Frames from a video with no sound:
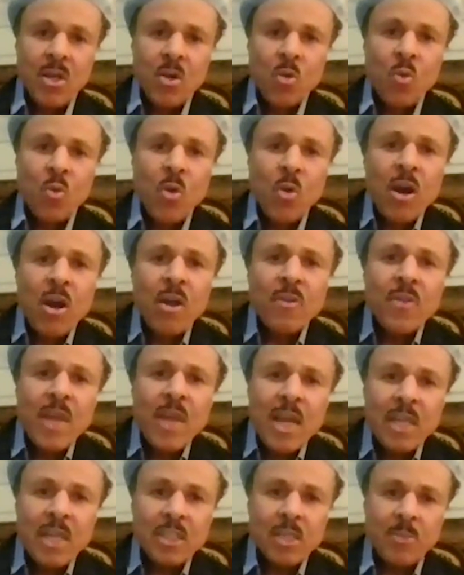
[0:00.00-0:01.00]
Where are
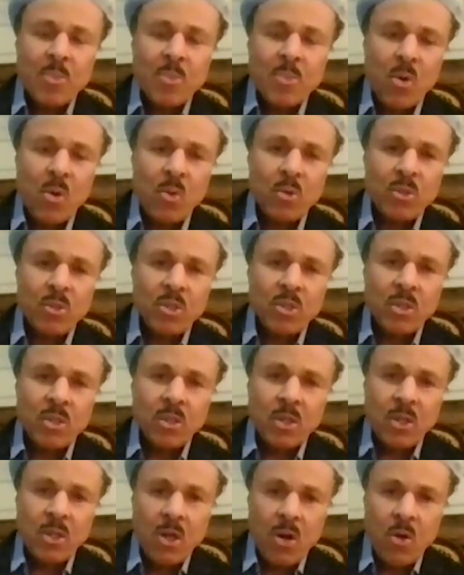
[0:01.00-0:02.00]
they supposed to
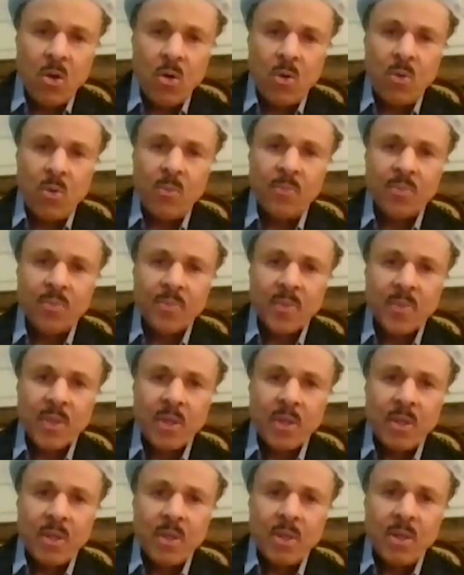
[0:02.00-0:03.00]
go
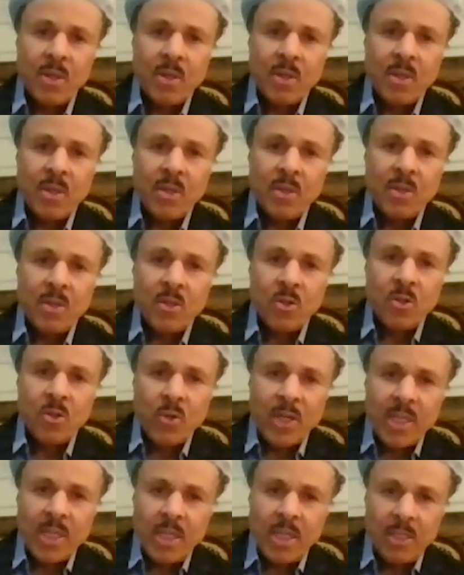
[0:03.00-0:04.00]

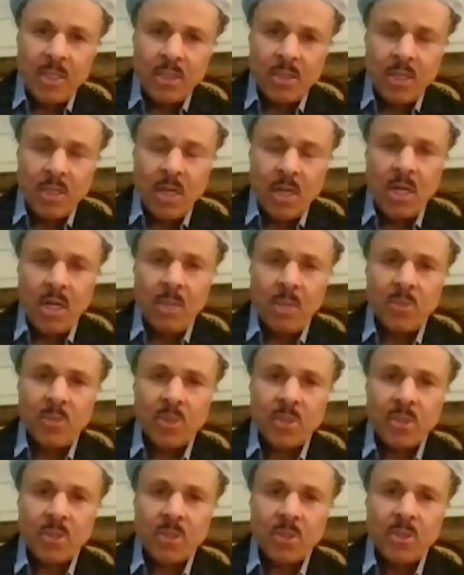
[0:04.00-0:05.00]
during these
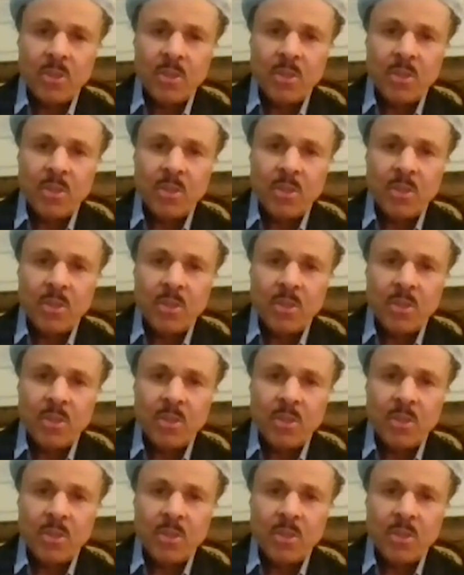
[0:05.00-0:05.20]
times?